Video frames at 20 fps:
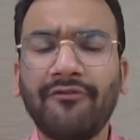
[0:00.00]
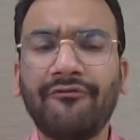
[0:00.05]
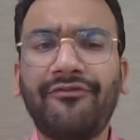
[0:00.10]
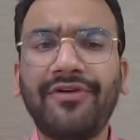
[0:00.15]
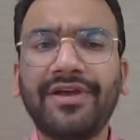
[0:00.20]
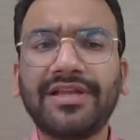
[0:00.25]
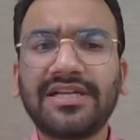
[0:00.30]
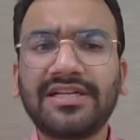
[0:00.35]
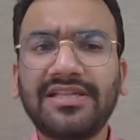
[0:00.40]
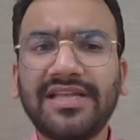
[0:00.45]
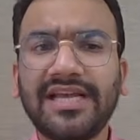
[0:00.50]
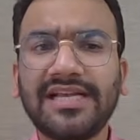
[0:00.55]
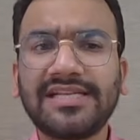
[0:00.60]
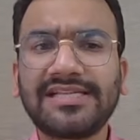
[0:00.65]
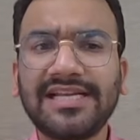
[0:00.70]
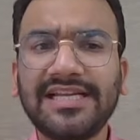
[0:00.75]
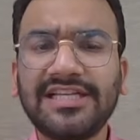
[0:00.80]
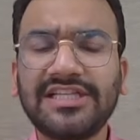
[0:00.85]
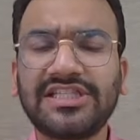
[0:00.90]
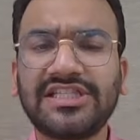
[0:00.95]
whether there is
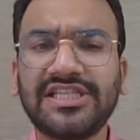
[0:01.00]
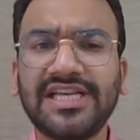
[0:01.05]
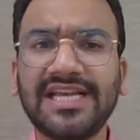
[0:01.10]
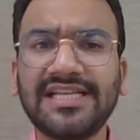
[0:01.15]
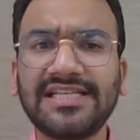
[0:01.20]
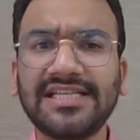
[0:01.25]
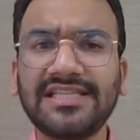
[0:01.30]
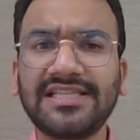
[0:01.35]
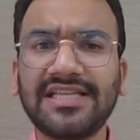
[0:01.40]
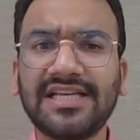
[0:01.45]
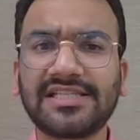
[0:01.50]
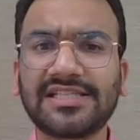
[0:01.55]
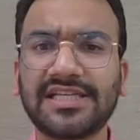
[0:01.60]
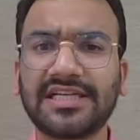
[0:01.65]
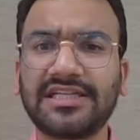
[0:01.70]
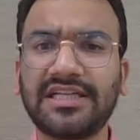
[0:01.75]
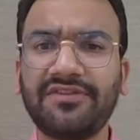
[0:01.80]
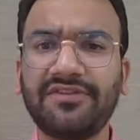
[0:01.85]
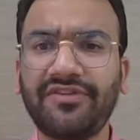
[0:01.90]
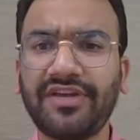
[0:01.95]
any change in the
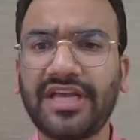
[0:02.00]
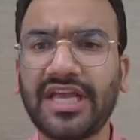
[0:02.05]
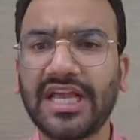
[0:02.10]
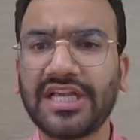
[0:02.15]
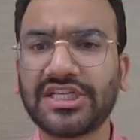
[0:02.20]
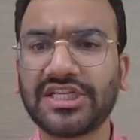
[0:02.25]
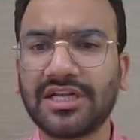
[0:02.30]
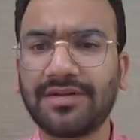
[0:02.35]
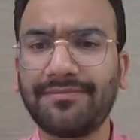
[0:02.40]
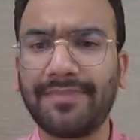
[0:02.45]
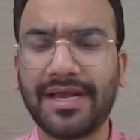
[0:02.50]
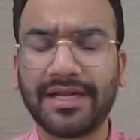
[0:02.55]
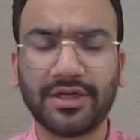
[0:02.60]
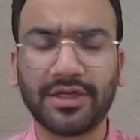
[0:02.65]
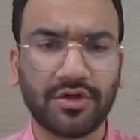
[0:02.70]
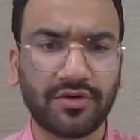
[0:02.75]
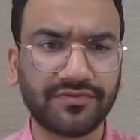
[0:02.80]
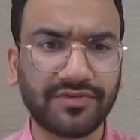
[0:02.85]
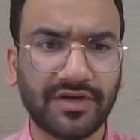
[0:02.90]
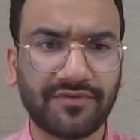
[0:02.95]
certification
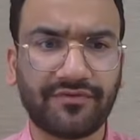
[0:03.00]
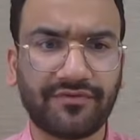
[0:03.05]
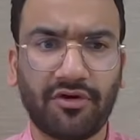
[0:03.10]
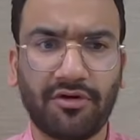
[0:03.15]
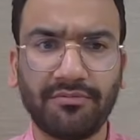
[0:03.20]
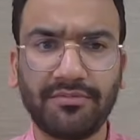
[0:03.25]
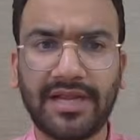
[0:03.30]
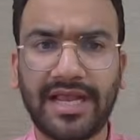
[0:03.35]
manner of the form.